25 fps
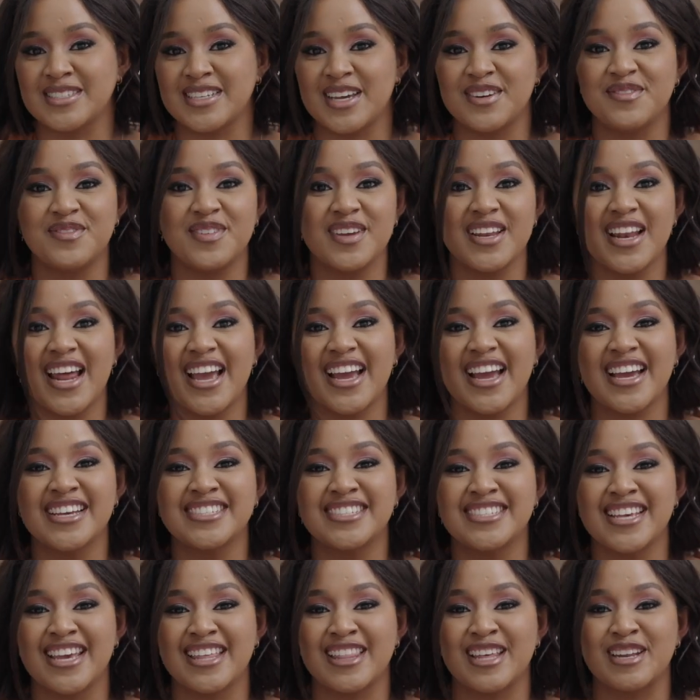I feel like I
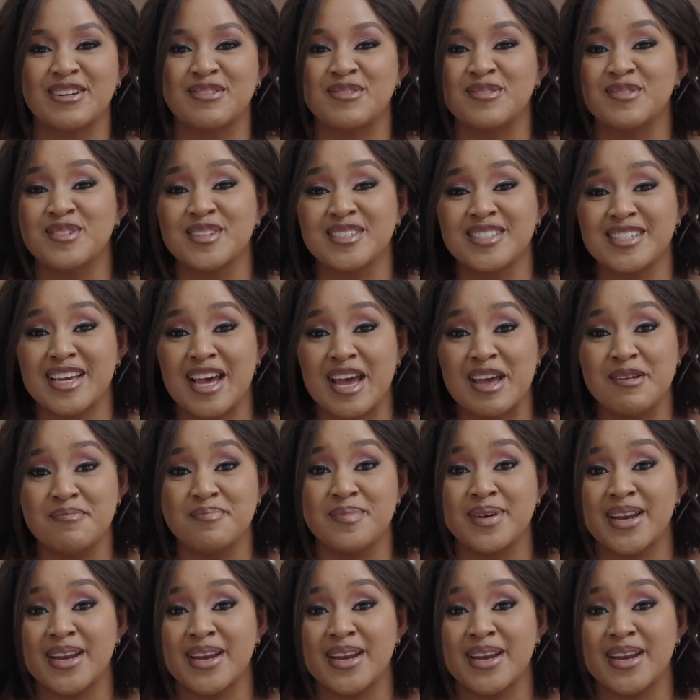say that all the time,